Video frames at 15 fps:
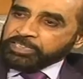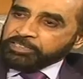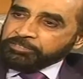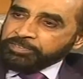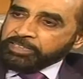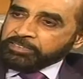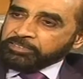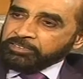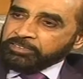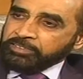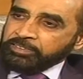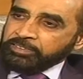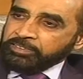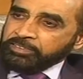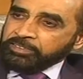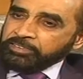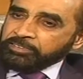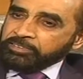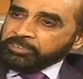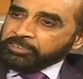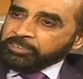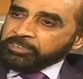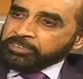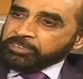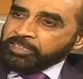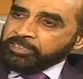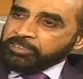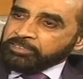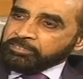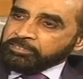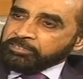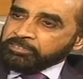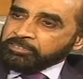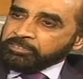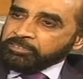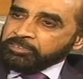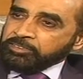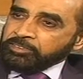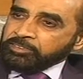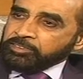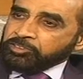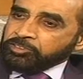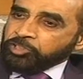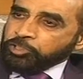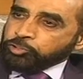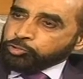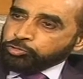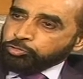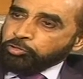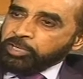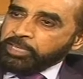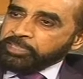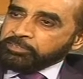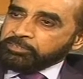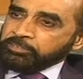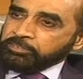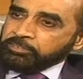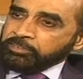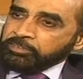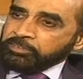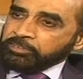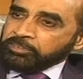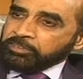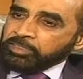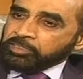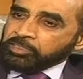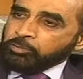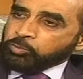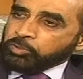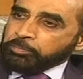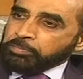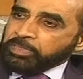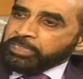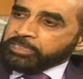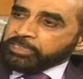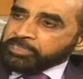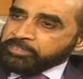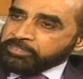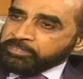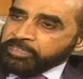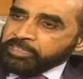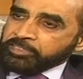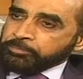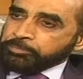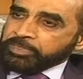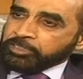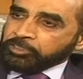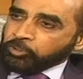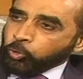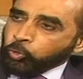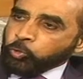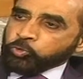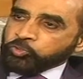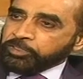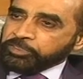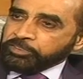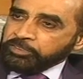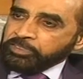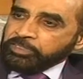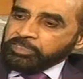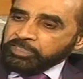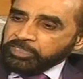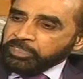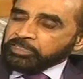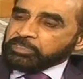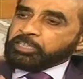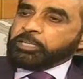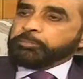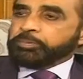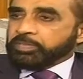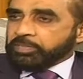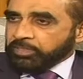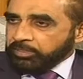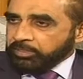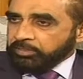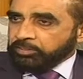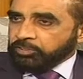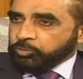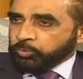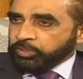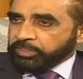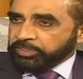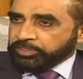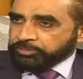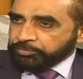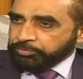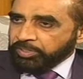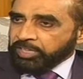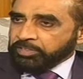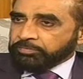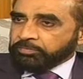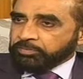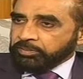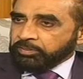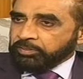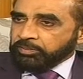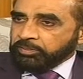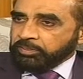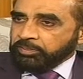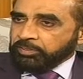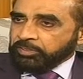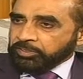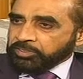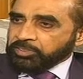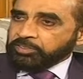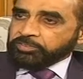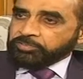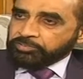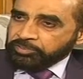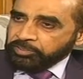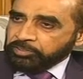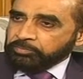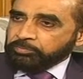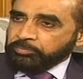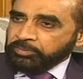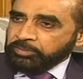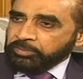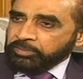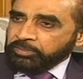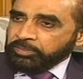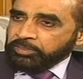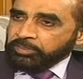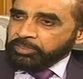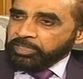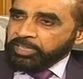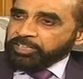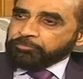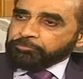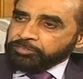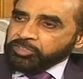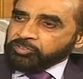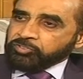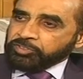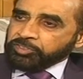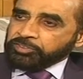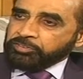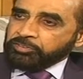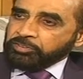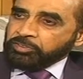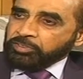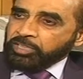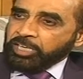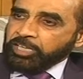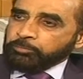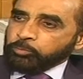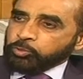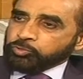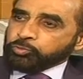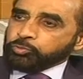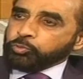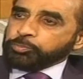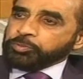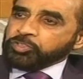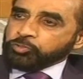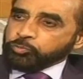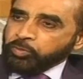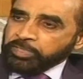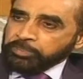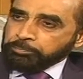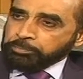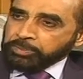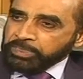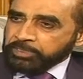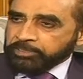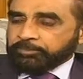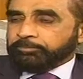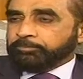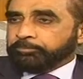the fact that it has destroyed the accountability setup and closed it in KPK during its 5 years term and wasted almost rupees 1 billion.